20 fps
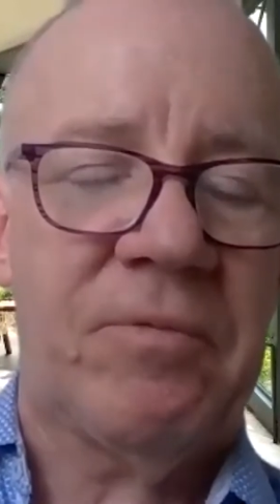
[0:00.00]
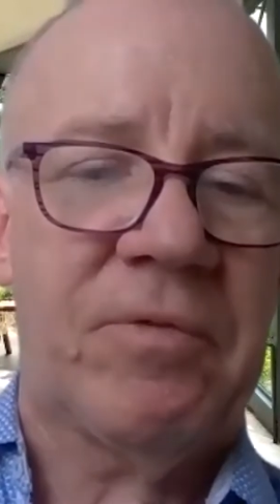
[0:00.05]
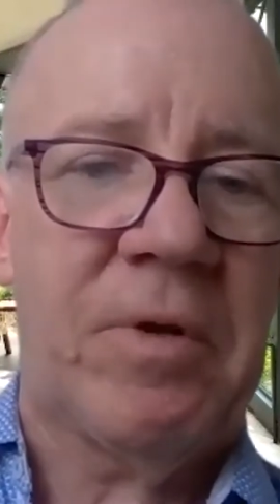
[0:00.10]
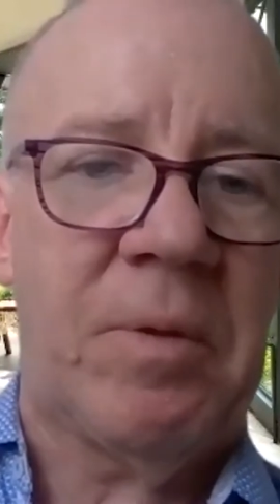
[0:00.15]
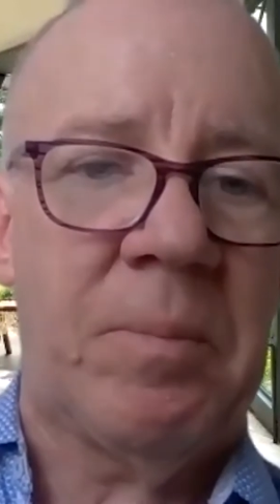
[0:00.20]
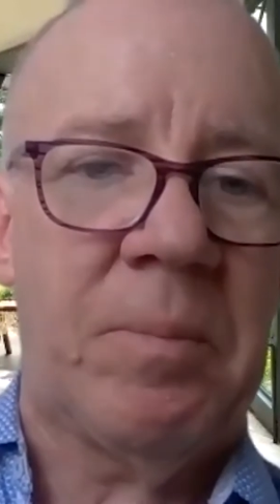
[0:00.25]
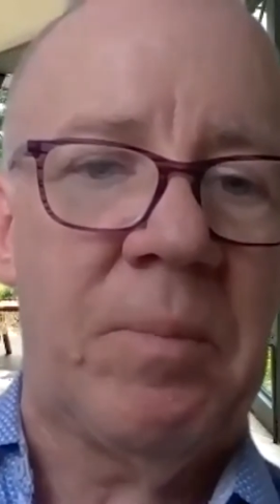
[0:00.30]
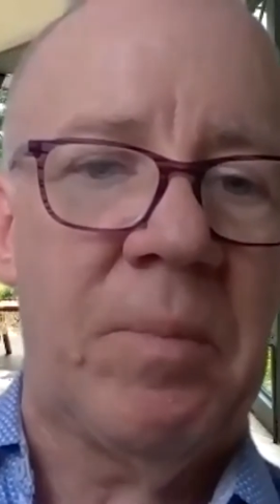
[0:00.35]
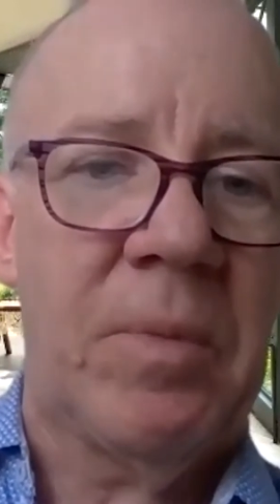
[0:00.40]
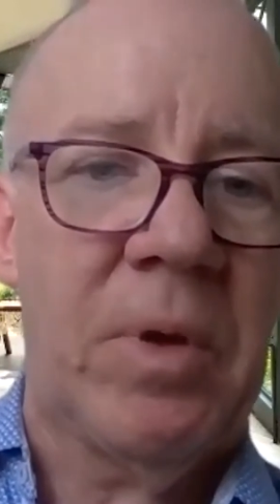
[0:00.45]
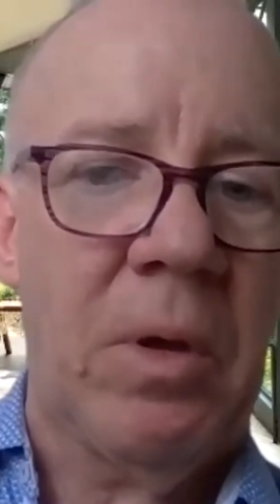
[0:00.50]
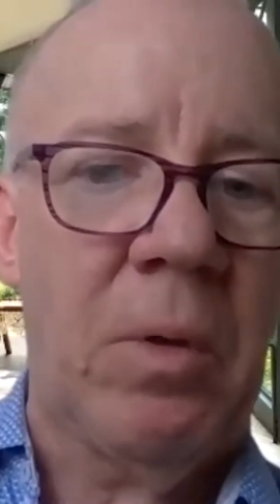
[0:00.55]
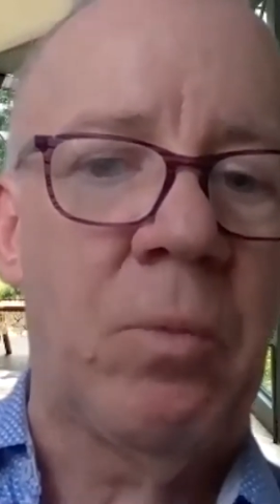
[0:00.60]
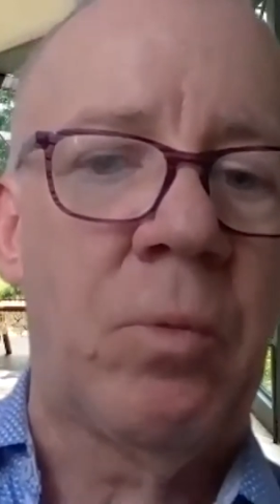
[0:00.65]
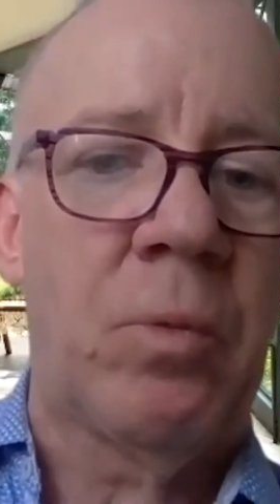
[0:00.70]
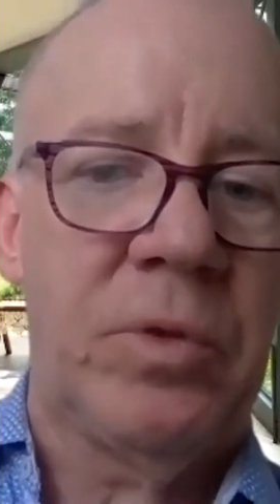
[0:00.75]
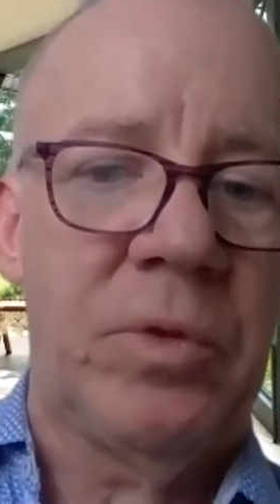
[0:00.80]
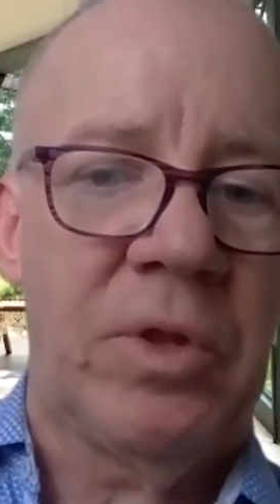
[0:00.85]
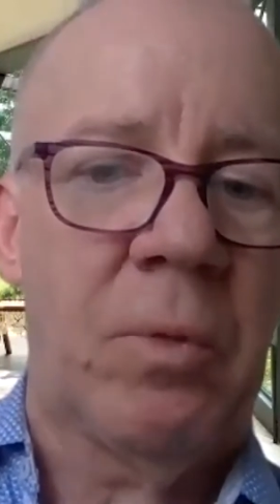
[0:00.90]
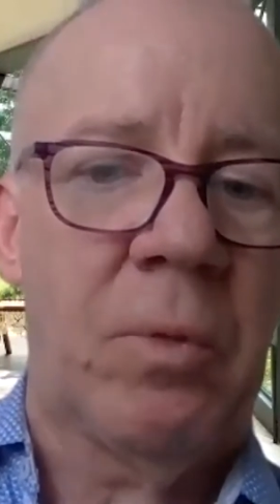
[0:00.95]
from
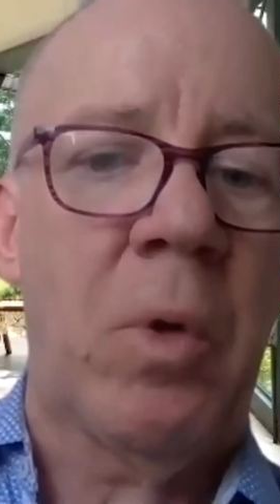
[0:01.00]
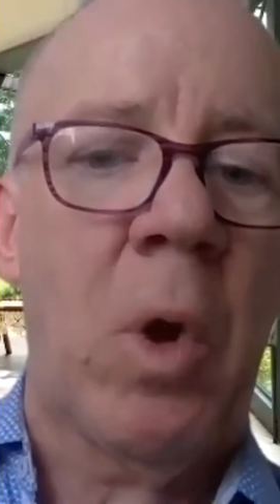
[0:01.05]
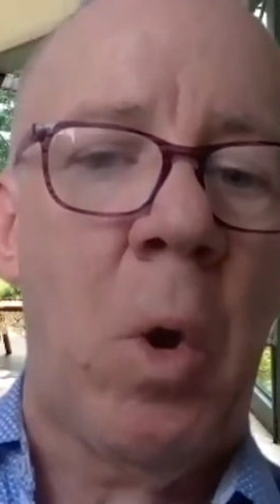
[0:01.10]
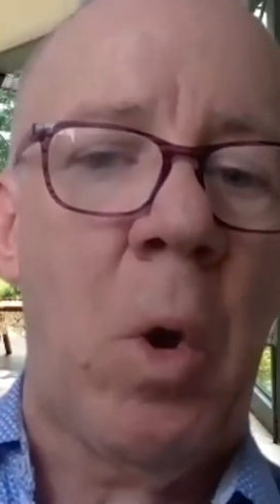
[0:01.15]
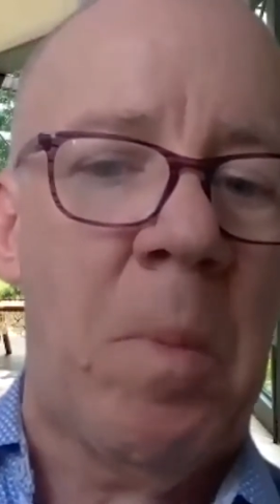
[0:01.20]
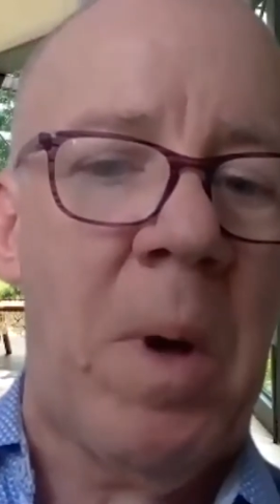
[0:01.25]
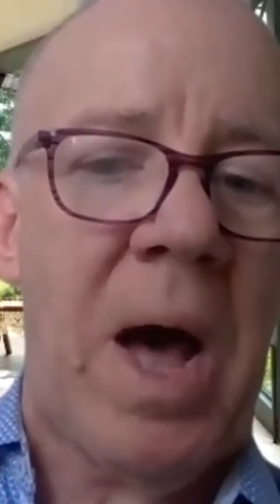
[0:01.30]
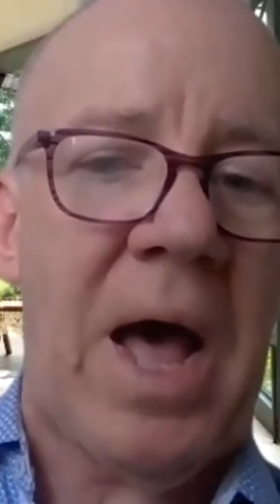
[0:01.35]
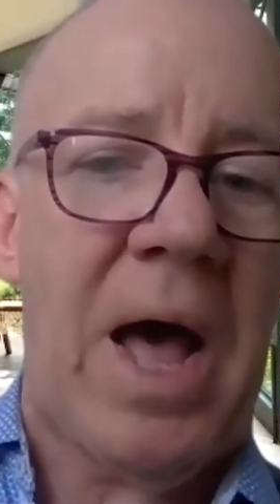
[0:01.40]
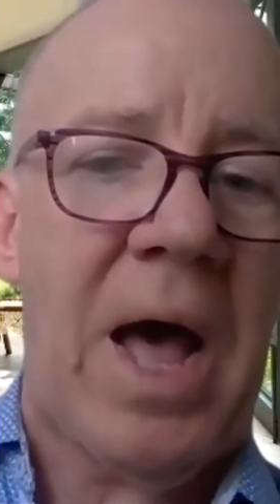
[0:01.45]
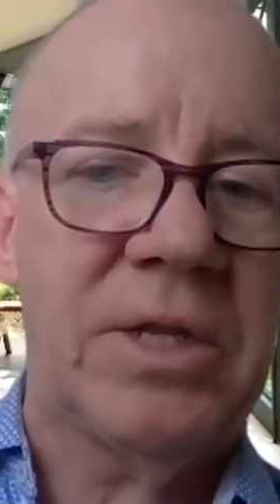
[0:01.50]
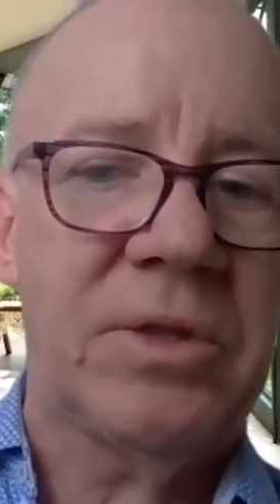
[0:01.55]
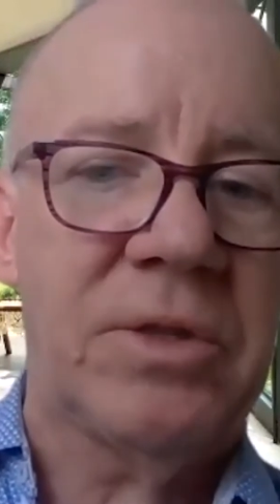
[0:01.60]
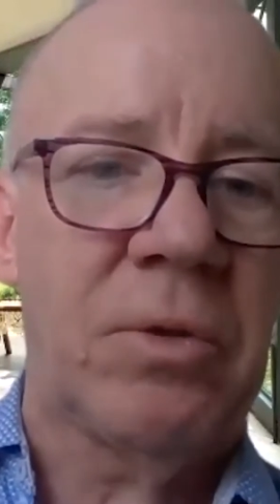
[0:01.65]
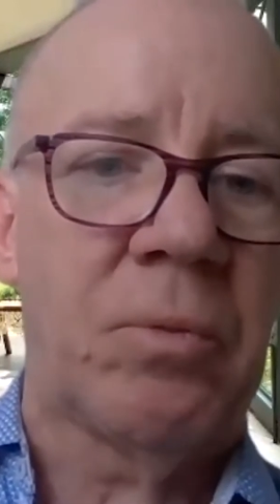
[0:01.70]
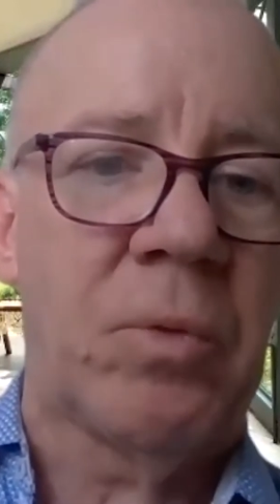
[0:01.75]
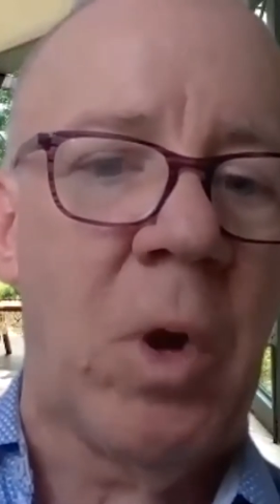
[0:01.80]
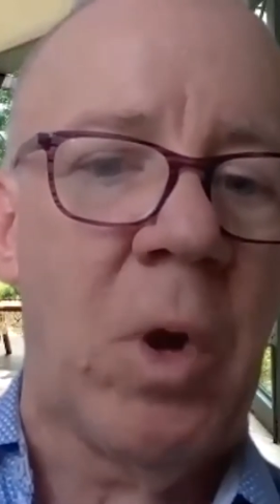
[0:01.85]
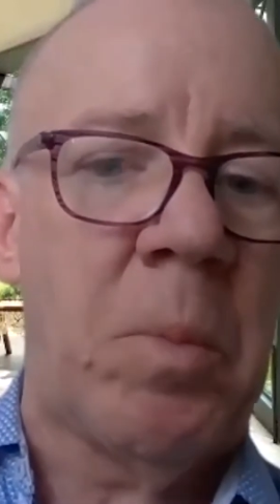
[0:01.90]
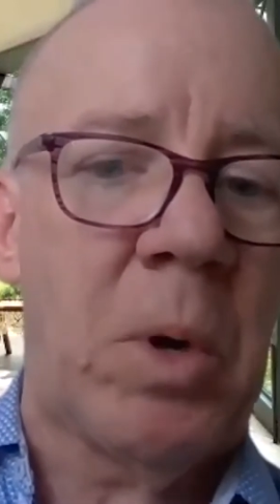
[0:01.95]
the robot, the
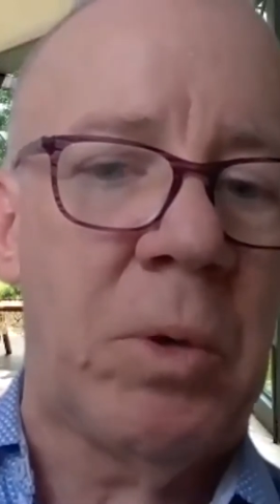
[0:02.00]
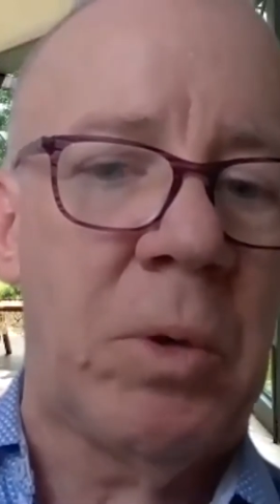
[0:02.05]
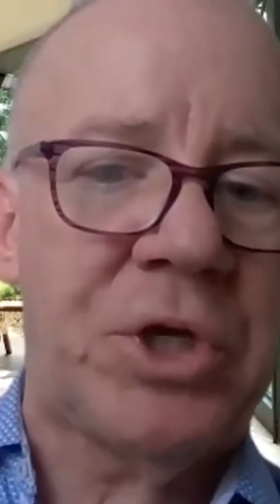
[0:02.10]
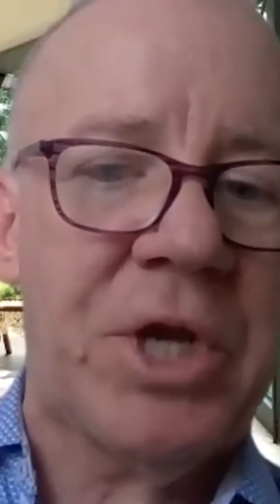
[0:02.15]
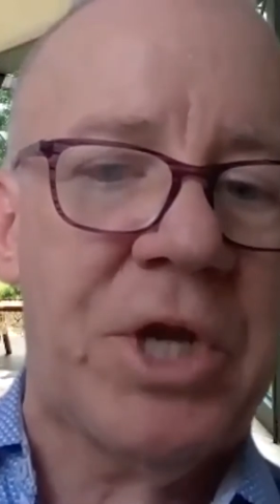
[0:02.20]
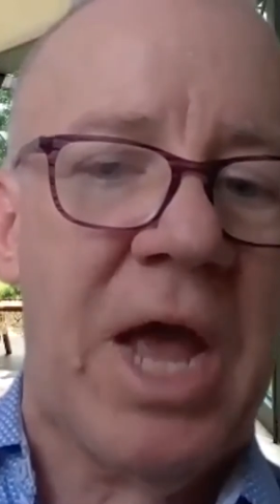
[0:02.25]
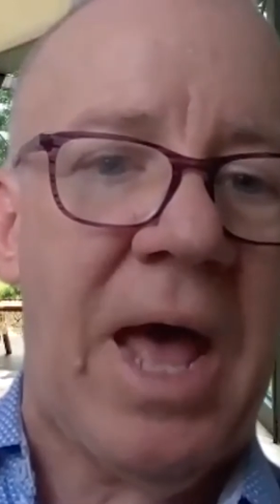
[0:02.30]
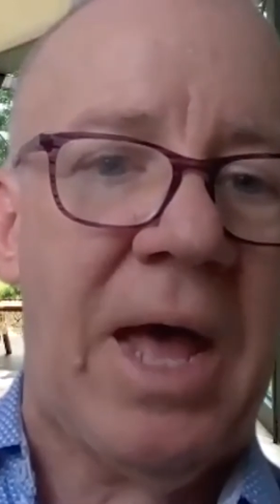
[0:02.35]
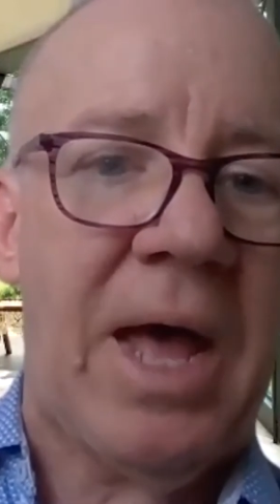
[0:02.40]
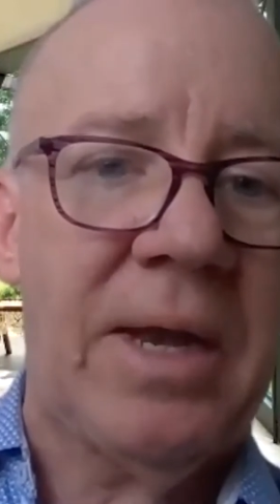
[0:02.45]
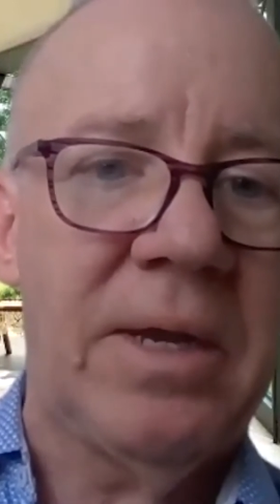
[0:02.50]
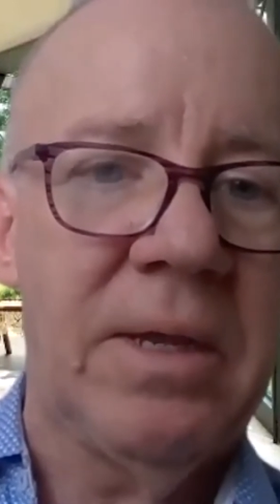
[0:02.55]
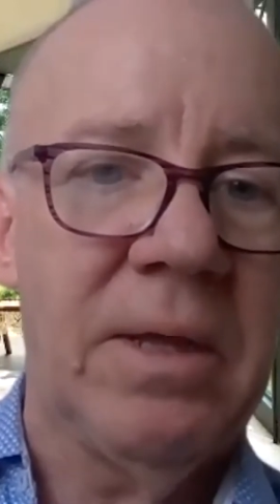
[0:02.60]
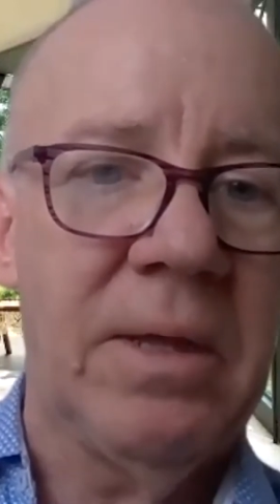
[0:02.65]
robo chat.